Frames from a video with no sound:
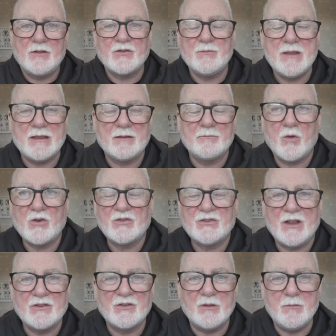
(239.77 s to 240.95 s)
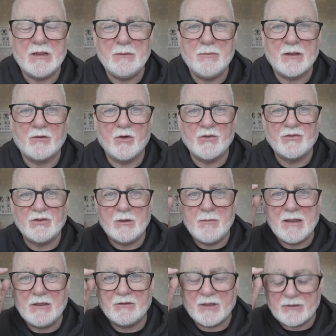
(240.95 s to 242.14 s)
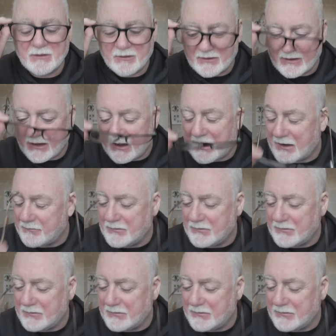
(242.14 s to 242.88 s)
doesn't make much sense to me, because you might think that the R